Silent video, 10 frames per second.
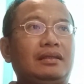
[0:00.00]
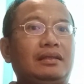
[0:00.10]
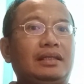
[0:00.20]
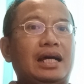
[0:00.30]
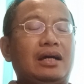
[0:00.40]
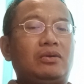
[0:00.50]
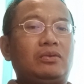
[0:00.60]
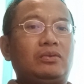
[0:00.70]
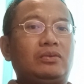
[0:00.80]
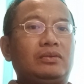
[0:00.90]

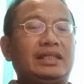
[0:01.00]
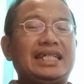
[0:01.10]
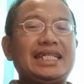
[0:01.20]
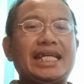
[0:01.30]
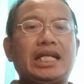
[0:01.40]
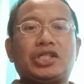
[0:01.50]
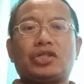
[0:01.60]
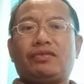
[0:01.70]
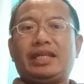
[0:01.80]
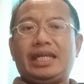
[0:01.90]
Now, the details
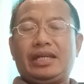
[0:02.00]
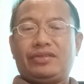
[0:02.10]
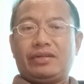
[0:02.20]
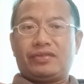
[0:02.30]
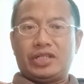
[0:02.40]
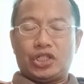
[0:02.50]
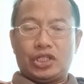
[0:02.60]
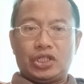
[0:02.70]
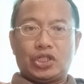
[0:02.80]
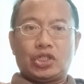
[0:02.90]
of the
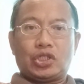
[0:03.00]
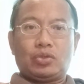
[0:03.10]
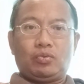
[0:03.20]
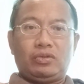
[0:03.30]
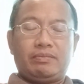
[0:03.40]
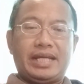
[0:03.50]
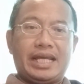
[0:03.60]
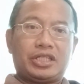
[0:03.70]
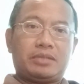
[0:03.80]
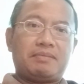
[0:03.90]
references would be
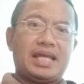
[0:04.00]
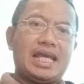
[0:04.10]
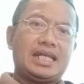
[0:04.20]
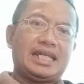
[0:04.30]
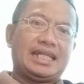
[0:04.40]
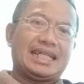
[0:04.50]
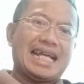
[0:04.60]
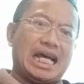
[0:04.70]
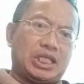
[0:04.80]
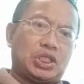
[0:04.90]
explained in
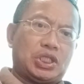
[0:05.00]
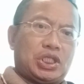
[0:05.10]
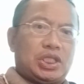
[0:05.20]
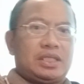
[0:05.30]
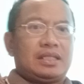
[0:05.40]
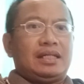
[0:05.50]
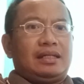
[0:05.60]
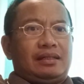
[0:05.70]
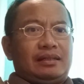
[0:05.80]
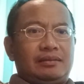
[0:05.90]
class.
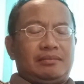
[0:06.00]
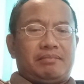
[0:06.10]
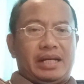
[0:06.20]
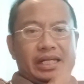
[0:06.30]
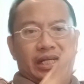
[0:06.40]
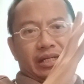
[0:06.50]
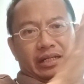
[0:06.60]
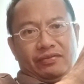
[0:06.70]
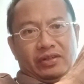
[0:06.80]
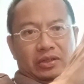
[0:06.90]
But here,
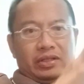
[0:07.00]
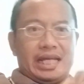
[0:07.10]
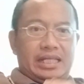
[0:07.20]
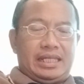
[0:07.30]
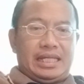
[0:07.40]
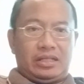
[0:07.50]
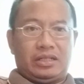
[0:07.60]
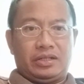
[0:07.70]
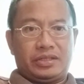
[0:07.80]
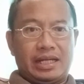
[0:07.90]
if you look at the
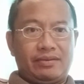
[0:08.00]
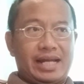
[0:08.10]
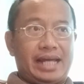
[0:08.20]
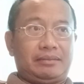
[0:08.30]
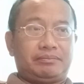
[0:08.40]
course outline,